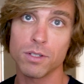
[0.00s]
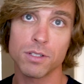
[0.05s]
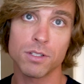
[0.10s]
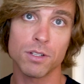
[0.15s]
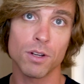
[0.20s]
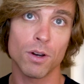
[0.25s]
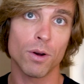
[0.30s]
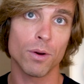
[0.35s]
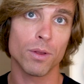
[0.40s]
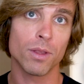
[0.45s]

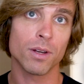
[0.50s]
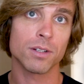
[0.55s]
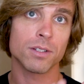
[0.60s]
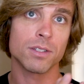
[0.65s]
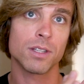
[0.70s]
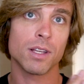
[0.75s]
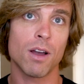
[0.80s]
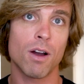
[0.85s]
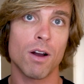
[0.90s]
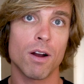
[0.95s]
So
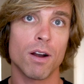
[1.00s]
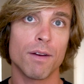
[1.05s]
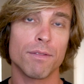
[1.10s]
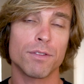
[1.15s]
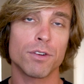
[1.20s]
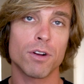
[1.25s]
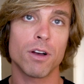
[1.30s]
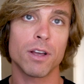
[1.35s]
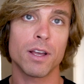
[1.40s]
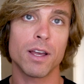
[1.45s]
there's the art of
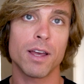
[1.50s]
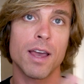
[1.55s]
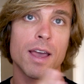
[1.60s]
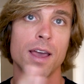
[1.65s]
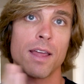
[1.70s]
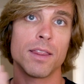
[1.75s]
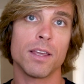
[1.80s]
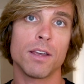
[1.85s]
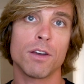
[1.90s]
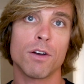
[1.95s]
drawing it
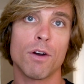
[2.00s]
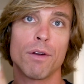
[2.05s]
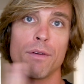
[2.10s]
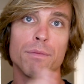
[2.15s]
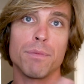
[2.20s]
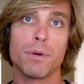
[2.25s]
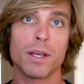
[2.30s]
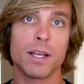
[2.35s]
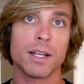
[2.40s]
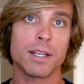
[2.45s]
and the code
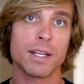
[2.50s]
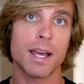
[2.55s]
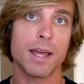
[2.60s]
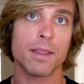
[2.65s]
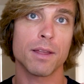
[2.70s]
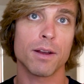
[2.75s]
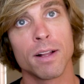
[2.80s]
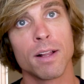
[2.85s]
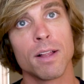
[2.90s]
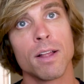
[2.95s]
of putting it
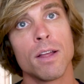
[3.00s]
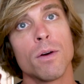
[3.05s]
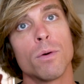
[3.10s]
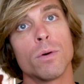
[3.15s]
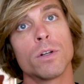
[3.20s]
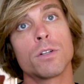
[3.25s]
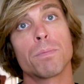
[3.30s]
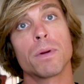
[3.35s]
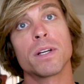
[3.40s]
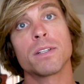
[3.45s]
together,
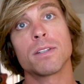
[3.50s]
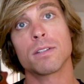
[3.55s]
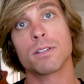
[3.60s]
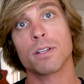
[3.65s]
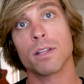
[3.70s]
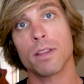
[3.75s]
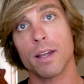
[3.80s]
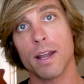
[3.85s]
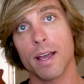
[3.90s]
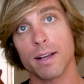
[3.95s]
which brings us
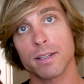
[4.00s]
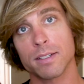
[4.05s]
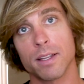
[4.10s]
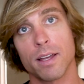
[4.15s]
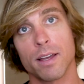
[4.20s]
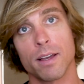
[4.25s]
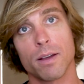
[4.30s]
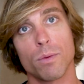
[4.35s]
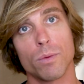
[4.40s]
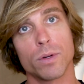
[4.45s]
to the next
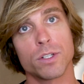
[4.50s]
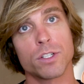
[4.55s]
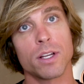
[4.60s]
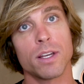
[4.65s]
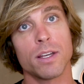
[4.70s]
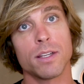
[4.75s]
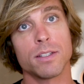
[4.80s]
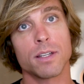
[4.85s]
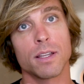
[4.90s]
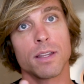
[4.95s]
thing, which
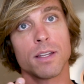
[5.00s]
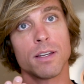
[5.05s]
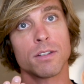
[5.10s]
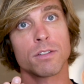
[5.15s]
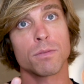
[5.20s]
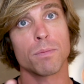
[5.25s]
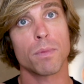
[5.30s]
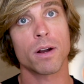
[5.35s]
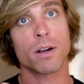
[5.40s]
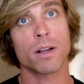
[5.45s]
is the
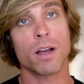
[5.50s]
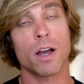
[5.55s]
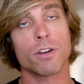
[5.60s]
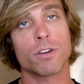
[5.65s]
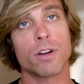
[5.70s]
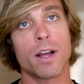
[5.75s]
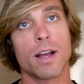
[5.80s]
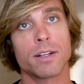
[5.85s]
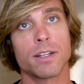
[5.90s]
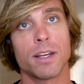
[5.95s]
smart
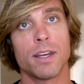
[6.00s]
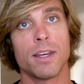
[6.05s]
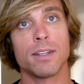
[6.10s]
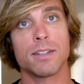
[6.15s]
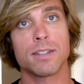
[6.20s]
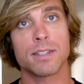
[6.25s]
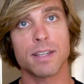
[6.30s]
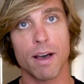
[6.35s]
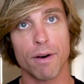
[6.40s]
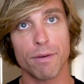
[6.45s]
contract
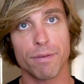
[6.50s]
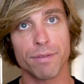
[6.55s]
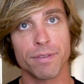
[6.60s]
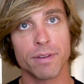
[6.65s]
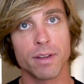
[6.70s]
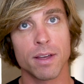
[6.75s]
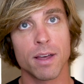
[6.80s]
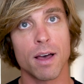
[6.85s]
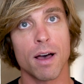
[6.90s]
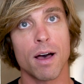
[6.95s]
itself
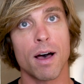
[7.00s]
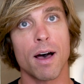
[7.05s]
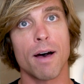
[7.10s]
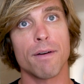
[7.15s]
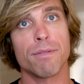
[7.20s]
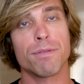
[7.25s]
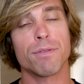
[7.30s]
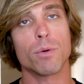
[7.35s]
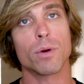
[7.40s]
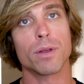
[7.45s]

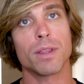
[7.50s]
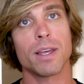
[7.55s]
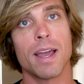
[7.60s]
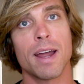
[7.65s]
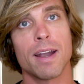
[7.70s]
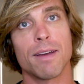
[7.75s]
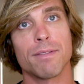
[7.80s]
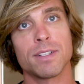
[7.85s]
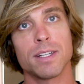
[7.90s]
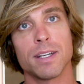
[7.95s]
for the
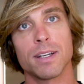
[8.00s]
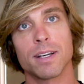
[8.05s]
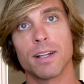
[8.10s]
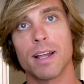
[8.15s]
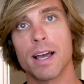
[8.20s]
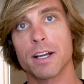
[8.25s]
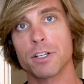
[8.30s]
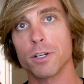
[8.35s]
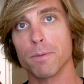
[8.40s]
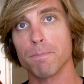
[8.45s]
NFT
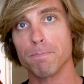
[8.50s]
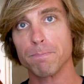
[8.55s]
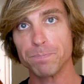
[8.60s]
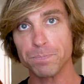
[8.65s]
collection.